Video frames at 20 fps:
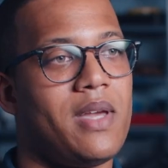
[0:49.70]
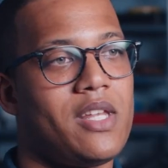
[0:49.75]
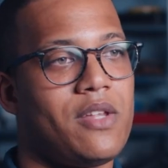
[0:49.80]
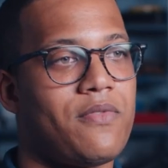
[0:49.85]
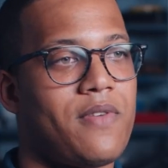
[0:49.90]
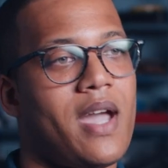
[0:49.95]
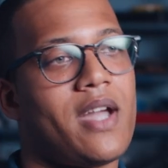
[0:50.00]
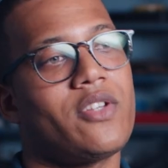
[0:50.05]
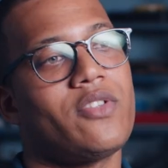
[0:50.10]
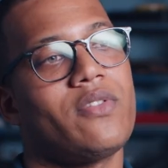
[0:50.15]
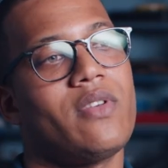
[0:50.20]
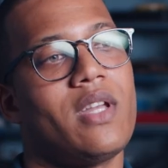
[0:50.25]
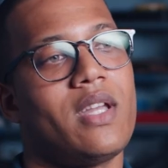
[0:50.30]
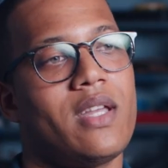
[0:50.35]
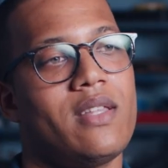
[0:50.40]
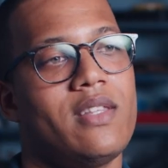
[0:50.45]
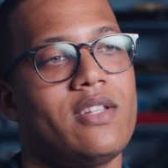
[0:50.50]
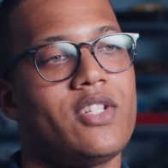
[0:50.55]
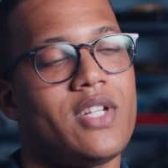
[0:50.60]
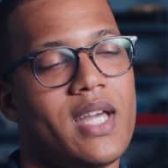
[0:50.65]

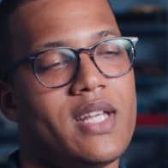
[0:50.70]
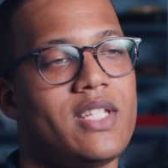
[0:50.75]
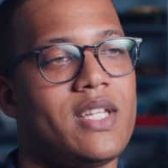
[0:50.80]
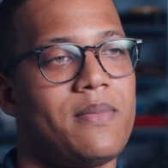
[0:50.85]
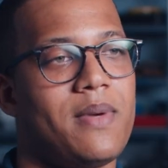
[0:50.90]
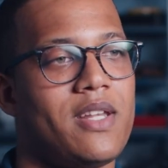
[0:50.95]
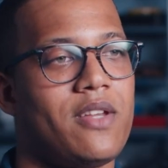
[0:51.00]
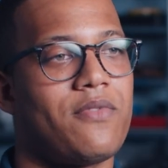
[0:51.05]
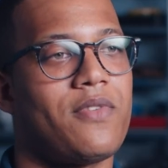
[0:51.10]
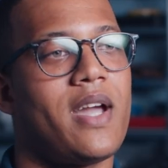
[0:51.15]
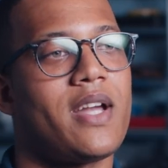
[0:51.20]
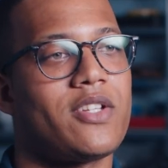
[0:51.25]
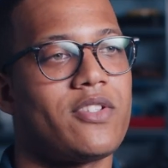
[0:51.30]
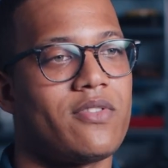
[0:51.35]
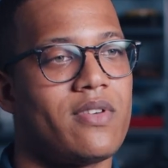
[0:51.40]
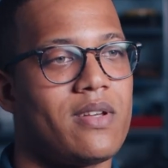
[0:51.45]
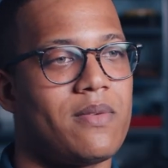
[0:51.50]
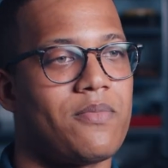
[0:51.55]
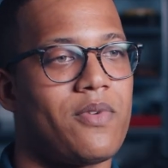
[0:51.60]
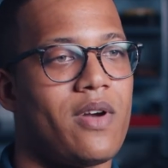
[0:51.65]
manufacturing and the chassis manufacturing